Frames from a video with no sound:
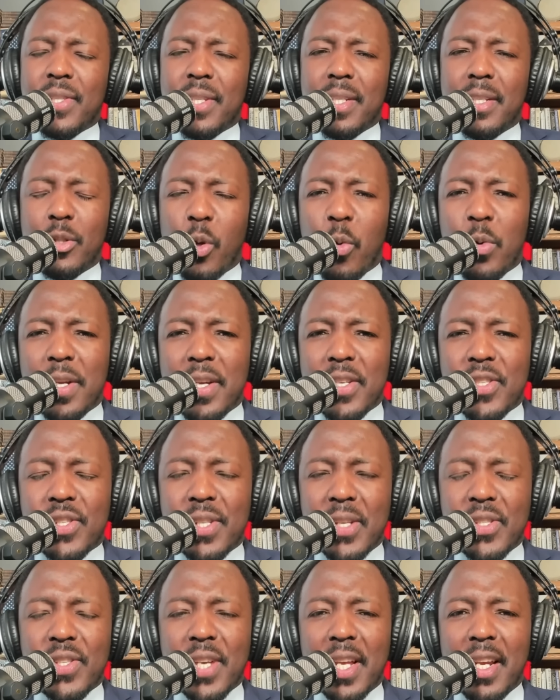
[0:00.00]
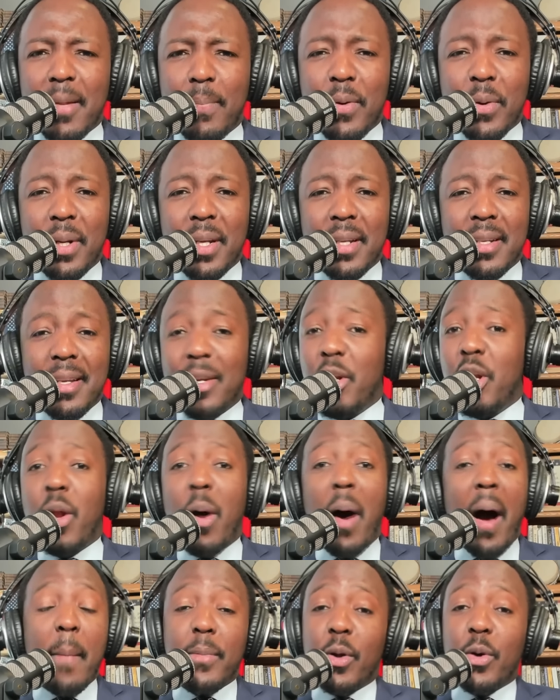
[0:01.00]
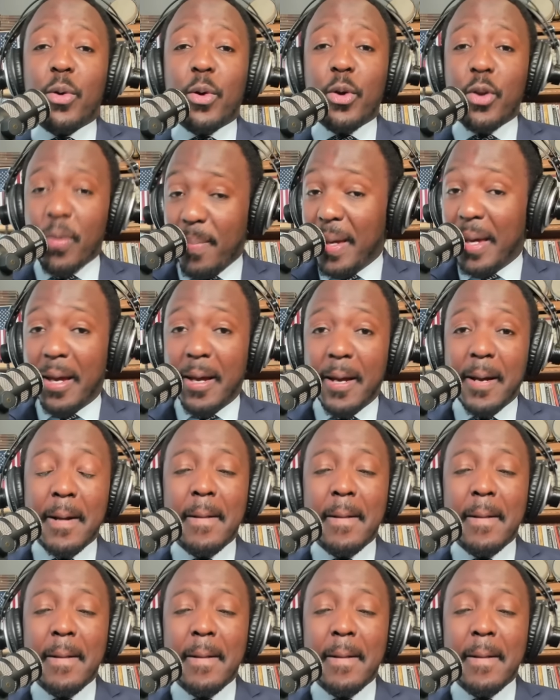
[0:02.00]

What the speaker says: in lawlessness and impunity. No, I'm not going to be.